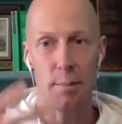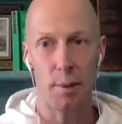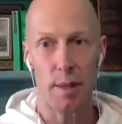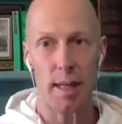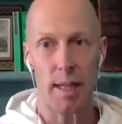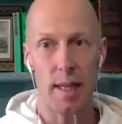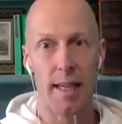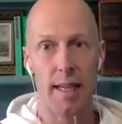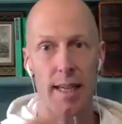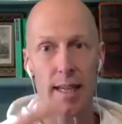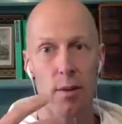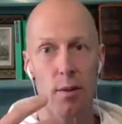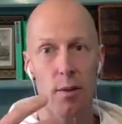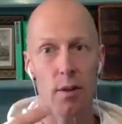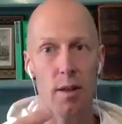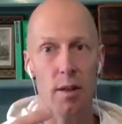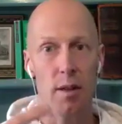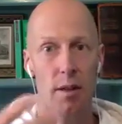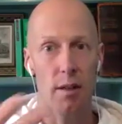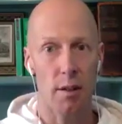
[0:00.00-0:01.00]
breathing
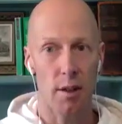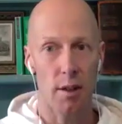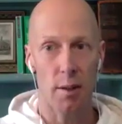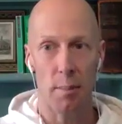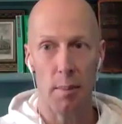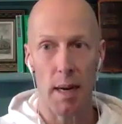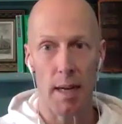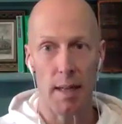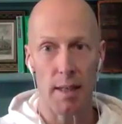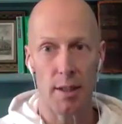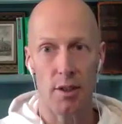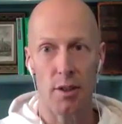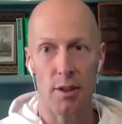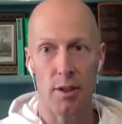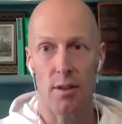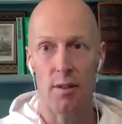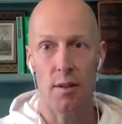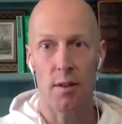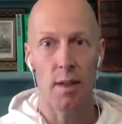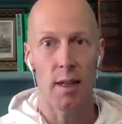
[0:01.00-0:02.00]
or a
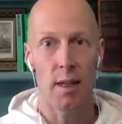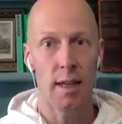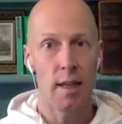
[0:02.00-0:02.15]
mantra or